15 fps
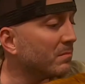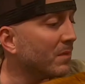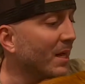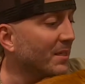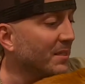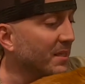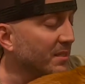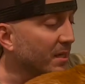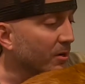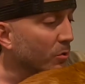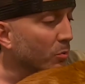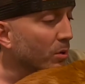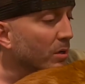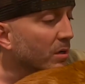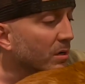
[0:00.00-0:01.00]
I think that'll
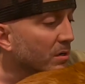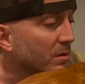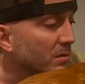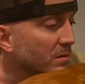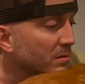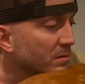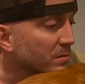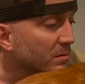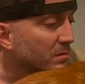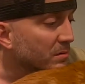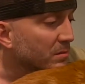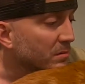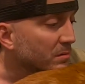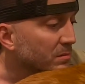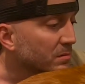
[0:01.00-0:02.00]
work.
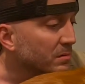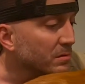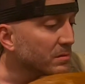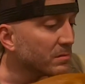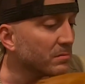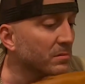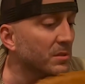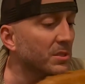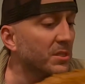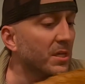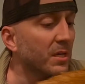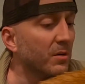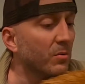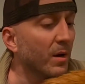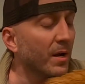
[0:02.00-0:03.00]
Let's
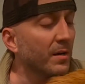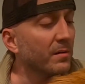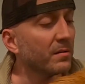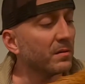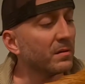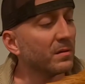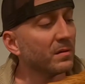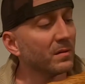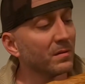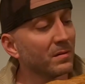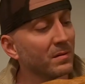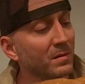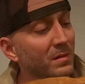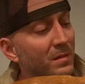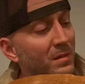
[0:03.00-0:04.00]
get it right.
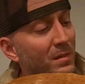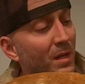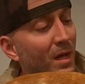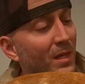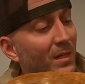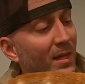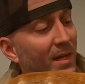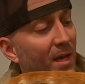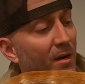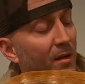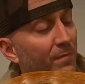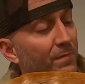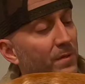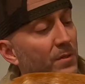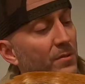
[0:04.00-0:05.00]
I like how
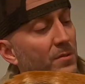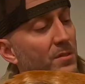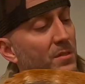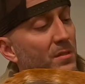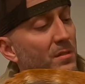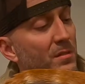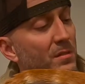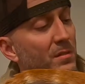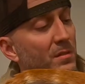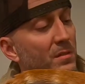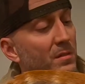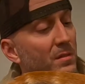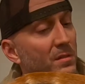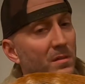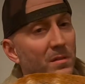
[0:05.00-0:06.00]
that feels.
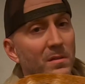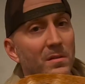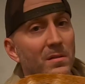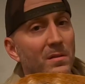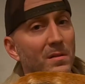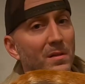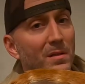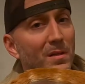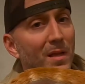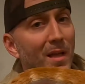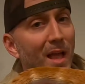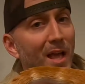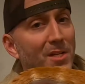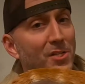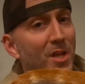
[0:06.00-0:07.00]

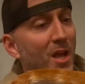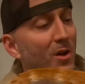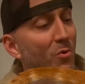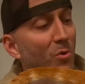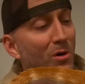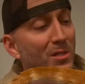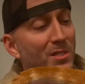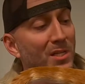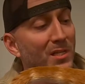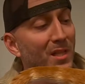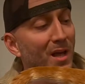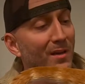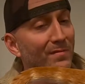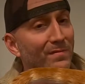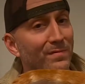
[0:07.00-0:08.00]
Hashtag quarantine
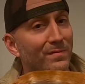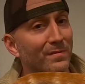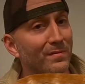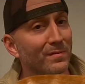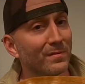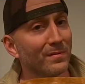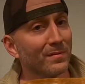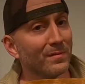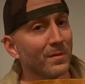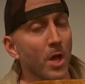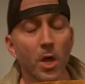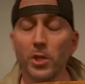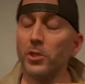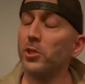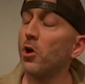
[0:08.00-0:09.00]
life.
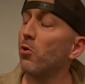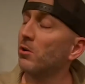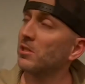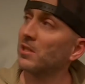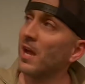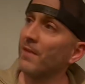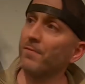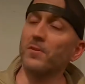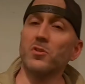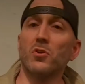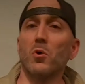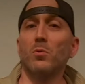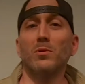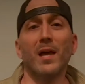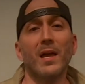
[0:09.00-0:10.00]
Yo, this life is
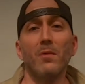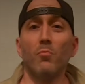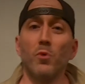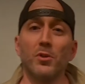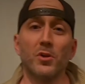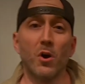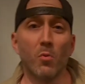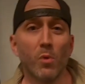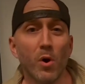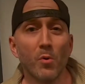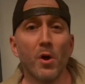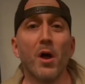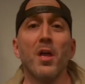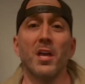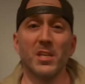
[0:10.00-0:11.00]
so lame with
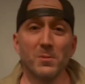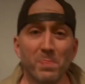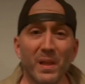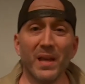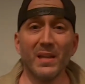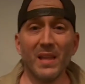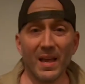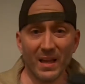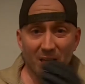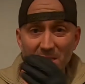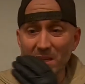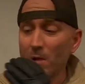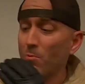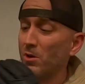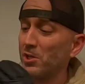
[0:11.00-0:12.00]
corona. It's plain like a
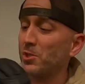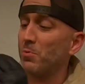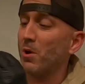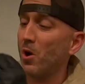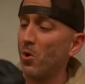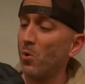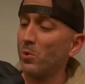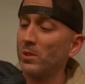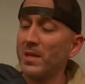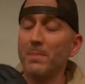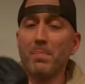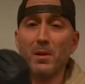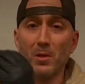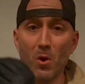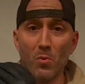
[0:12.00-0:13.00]
sandwich with only
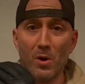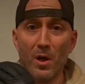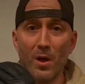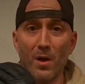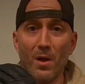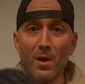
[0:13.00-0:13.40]
bologna.